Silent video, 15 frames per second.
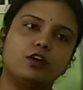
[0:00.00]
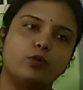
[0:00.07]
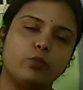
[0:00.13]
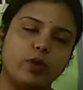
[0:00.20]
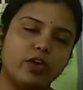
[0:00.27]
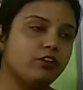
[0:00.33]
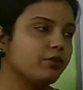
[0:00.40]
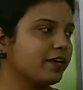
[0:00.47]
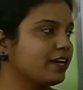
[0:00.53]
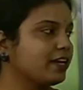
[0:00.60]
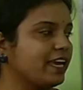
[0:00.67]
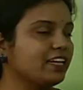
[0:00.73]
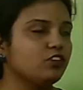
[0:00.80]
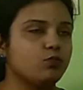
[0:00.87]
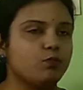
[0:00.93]
where you can
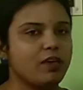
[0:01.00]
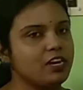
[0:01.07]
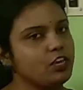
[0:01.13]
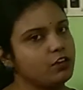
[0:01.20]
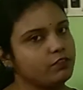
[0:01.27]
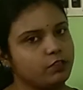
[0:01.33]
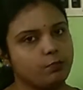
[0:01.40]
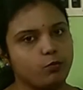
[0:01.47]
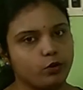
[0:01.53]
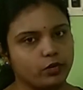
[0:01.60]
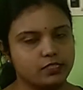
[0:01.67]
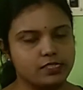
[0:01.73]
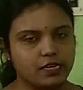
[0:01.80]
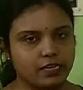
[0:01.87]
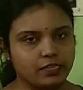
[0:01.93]
get many of the
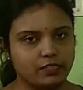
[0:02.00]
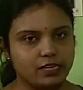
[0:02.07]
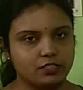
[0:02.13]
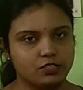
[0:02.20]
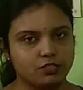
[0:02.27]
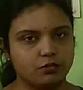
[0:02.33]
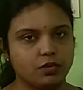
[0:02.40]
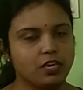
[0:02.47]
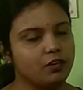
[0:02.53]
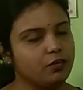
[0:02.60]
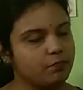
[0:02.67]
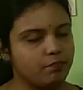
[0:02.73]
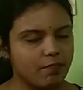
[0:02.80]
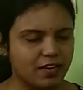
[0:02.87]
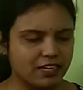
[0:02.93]
points like that. Okay,
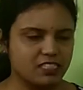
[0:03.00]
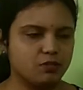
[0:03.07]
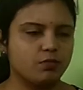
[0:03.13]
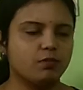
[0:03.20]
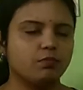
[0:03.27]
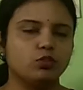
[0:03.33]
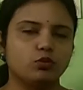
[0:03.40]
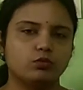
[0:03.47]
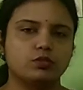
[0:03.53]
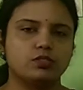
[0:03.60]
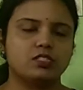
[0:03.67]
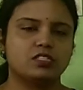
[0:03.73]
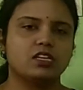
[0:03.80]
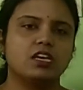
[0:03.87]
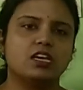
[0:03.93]
maximum
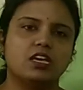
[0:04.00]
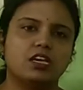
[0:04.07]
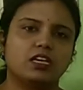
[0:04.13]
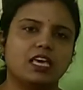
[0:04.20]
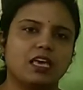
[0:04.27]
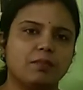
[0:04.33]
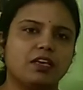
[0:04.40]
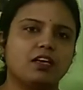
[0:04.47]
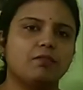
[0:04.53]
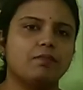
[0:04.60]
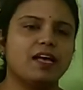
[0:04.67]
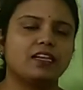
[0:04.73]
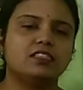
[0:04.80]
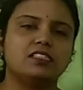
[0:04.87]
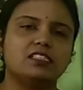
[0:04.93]
those chemical
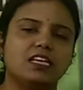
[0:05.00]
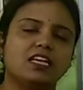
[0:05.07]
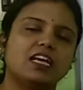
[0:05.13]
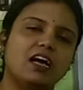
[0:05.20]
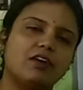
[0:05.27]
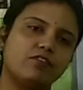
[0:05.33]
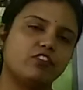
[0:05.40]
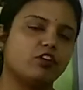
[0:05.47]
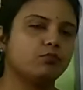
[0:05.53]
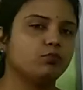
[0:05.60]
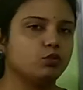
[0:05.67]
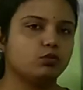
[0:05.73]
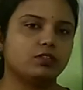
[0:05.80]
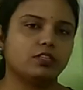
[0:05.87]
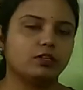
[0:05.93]
balancing come from
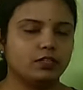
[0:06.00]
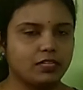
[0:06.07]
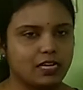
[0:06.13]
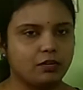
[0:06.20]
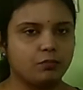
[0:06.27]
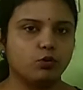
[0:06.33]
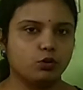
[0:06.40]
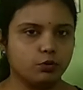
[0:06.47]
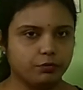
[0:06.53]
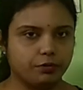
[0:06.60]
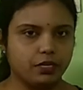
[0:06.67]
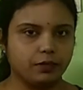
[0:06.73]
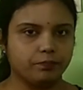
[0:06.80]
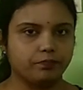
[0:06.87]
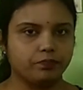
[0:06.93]
that book
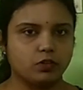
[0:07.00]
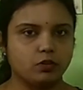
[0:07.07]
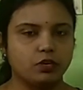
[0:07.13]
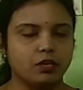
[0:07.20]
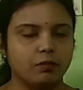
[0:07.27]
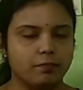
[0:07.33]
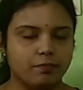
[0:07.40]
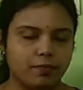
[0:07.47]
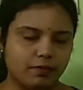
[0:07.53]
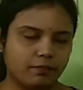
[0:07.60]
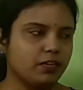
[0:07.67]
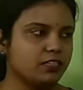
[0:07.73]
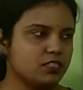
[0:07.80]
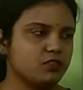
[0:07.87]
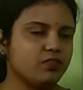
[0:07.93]
only. Okay,
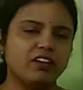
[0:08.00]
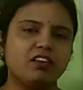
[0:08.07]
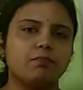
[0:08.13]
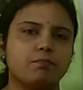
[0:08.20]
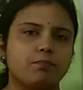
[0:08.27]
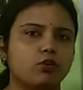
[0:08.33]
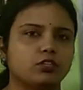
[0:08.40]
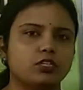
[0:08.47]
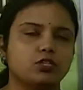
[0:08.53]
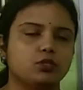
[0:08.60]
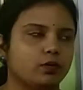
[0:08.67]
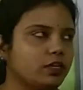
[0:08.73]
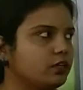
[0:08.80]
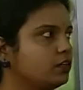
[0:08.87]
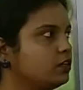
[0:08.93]
it is very important
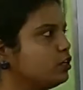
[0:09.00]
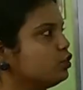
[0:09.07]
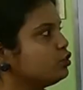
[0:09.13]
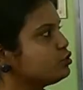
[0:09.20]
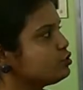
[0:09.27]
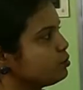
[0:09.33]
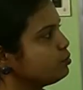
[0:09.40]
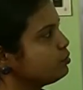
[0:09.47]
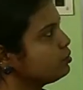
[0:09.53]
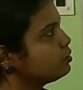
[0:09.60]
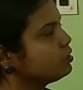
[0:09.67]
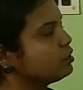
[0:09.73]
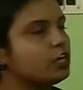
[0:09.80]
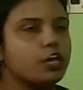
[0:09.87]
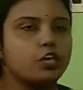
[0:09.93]
one. So
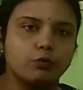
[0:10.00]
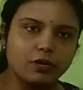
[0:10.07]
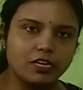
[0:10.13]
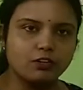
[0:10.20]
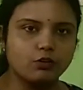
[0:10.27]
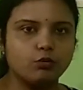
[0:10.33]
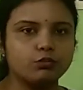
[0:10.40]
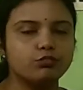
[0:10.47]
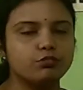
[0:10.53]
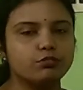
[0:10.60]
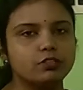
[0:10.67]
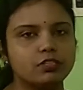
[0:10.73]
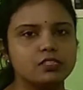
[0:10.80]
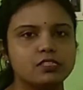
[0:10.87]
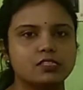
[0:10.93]
you can go
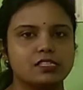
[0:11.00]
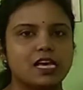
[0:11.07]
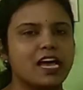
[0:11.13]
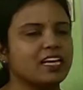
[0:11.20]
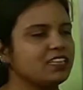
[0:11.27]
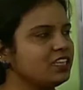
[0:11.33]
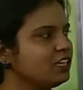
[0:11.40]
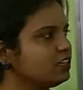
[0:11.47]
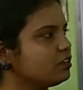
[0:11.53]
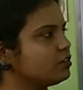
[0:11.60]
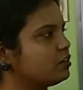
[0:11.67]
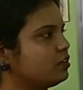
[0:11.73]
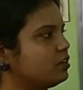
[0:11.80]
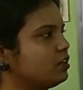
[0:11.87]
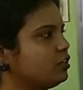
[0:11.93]
through this. I think
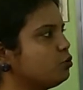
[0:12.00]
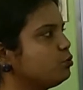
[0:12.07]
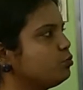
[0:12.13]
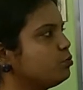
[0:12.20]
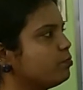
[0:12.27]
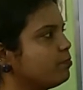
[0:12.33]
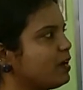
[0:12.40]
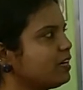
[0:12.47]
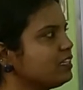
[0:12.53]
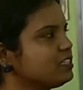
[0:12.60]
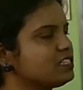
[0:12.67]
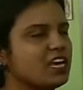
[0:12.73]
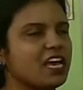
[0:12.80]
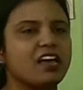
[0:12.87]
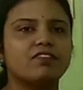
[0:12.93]
you
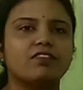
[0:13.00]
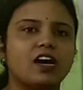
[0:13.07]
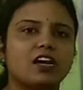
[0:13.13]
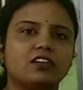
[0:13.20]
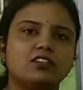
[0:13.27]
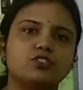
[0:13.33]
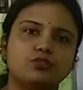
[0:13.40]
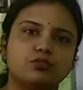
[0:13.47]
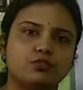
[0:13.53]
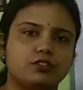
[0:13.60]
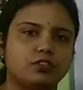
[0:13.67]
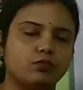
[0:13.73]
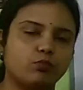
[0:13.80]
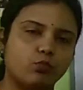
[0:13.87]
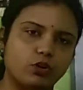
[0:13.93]
might have understood
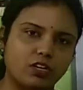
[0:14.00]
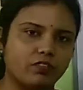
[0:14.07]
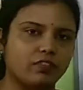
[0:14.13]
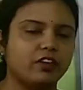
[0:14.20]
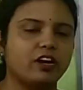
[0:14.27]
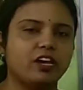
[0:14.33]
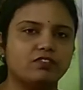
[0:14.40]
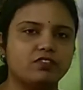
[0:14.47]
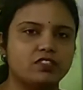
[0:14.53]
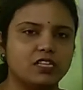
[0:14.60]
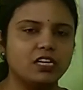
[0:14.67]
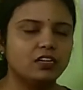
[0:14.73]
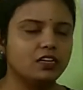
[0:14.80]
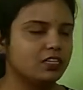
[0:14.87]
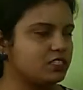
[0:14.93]
whatever I have
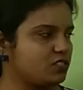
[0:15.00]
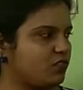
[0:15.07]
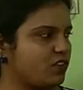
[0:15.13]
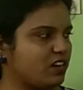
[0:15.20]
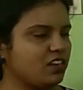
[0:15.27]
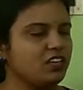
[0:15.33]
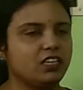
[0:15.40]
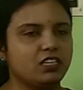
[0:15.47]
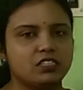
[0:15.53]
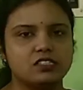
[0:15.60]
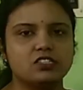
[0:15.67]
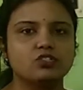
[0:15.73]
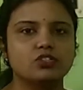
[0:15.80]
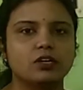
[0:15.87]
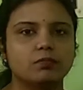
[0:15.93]
said. It's very
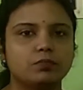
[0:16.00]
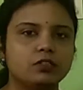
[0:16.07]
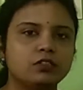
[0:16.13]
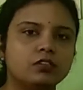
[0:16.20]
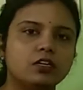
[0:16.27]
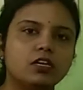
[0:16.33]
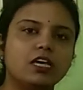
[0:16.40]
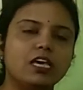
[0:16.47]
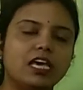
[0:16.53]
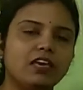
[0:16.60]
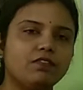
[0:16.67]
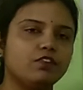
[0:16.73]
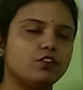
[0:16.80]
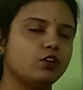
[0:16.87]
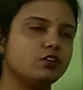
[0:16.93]
easy chapter.
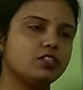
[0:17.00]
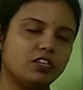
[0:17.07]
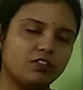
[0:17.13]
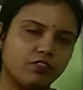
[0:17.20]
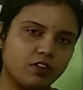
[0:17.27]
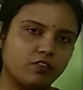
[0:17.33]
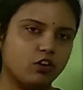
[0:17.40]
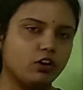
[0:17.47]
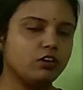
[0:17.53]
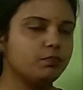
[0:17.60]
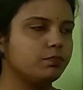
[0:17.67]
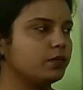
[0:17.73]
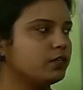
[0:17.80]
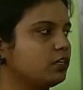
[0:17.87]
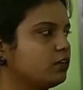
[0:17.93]
If not, if you have
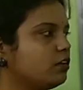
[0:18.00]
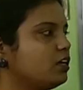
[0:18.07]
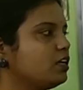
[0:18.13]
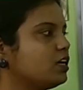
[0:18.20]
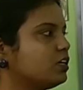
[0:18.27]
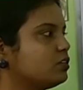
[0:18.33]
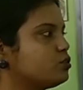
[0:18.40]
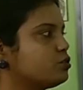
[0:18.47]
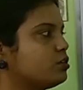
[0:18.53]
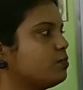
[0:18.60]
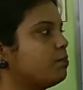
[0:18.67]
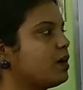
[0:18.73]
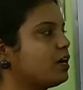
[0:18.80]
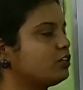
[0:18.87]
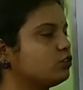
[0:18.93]
not particularly understood a
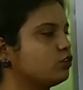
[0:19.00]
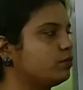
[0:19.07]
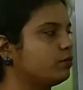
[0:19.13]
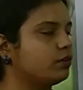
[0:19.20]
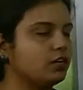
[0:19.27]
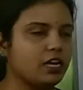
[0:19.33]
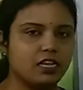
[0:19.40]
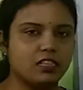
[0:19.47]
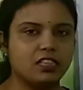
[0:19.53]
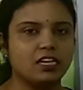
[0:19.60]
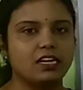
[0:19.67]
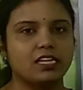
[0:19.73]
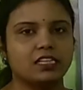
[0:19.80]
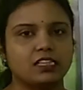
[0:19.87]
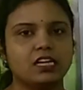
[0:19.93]
part or
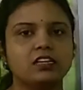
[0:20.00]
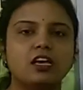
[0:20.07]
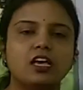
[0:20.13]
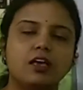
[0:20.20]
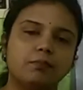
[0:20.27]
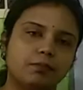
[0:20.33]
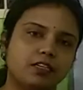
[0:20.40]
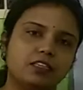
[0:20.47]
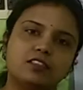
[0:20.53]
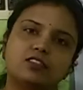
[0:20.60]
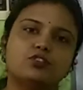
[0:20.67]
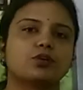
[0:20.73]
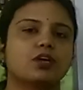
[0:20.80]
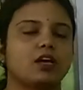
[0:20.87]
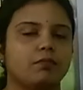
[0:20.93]
anything like that, please
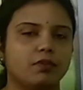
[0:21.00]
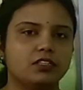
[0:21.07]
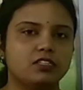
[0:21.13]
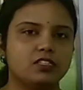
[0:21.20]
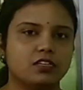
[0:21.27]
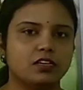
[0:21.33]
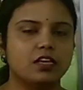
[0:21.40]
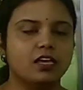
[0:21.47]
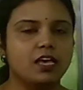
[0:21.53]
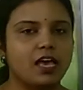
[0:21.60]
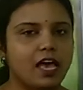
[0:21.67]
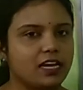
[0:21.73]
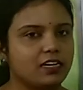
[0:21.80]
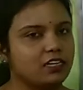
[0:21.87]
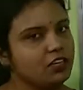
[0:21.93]
do comment.
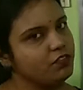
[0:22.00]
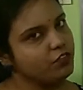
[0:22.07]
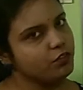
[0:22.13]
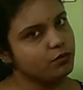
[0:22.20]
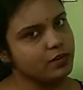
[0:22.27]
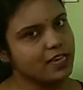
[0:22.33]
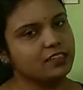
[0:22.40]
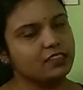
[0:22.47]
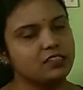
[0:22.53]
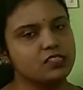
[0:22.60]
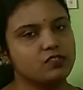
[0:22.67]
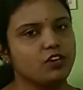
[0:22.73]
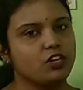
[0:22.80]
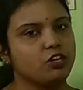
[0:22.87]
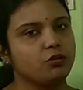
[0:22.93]
And if you like
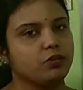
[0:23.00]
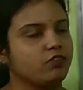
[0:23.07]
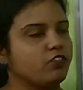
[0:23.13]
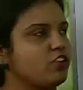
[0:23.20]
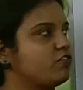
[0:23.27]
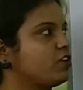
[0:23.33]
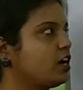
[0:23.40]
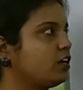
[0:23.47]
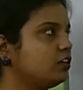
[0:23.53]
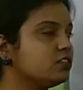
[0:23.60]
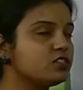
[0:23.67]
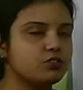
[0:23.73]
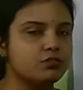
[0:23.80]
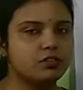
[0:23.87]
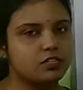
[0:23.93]
this video, if you have
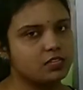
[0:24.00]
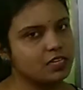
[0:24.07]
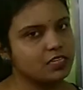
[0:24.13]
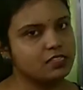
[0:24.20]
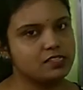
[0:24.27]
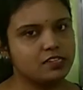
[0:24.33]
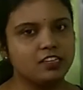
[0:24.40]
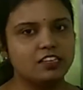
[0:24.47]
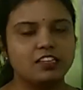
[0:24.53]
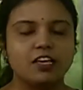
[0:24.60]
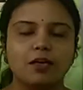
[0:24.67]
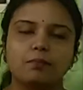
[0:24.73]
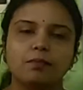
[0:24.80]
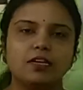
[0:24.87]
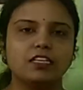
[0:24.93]
understood it nicely,
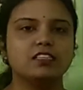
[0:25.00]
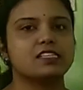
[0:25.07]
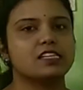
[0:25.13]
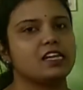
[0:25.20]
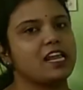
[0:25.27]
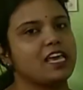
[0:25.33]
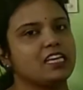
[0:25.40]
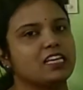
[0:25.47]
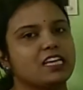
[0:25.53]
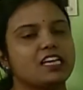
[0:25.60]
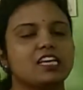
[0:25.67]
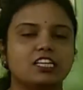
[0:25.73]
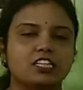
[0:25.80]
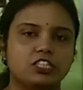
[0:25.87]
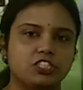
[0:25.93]
please like,
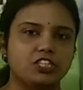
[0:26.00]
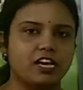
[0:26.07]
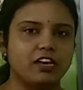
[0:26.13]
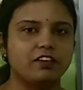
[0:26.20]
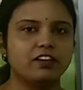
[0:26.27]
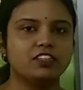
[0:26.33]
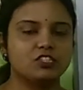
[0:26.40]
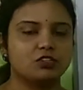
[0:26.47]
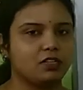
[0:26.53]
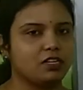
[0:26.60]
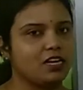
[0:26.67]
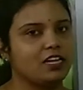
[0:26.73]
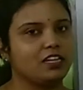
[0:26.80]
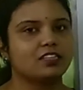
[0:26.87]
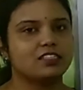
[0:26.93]
share it so that
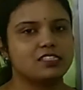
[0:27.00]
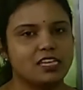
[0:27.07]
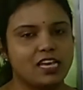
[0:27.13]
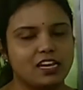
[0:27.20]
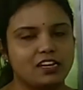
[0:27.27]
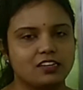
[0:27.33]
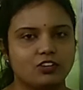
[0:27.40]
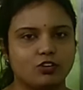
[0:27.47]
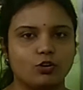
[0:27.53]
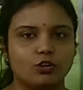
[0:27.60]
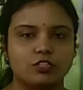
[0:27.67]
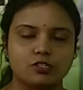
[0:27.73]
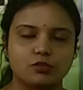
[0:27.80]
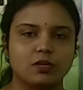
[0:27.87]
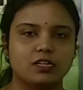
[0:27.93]
others can
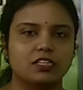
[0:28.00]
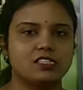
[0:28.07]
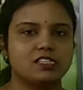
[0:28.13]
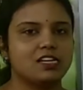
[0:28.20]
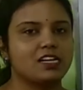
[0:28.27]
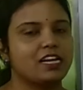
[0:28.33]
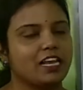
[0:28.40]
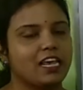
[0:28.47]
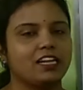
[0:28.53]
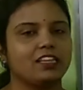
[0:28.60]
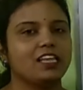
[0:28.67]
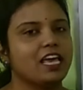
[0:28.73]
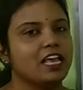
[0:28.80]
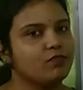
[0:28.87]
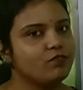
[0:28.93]
also understand and get the
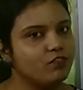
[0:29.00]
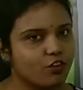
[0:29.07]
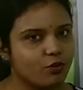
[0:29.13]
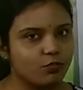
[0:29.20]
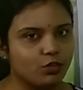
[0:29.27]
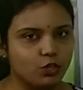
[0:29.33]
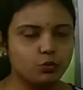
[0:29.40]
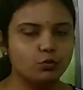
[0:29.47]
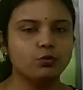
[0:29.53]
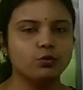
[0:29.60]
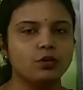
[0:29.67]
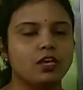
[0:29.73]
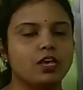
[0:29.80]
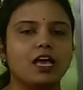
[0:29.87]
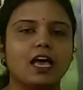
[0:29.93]
help from you.
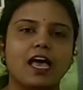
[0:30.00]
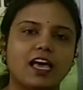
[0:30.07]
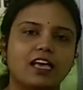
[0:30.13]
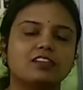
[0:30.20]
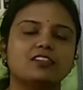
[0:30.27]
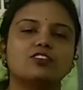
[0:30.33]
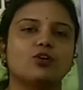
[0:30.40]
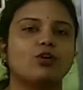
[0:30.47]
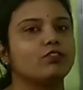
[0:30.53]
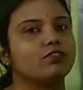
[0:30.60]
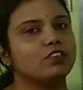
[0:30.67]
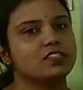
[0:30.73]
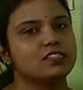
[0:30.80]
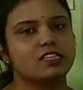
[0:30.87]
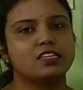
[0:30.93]
And
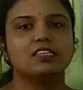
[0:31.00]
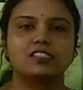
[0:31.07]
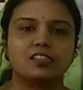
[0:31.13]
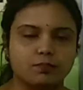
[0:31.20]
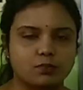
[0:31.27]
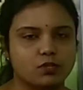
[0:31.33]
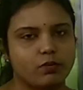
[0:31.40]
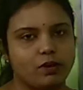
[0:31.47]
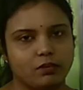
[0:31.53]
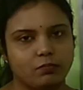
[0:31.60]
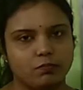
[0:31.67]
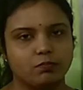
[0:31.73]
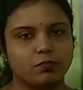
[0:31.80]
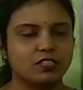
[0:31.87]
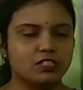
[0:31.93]
obviously subscribe,
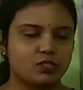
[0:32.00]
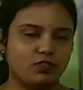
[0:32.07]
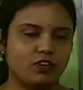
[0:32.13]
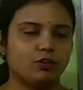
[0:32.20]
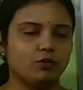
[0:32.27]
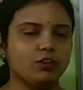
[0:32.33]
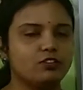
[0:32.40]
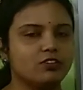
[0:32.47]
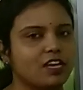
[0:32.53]
because we are going to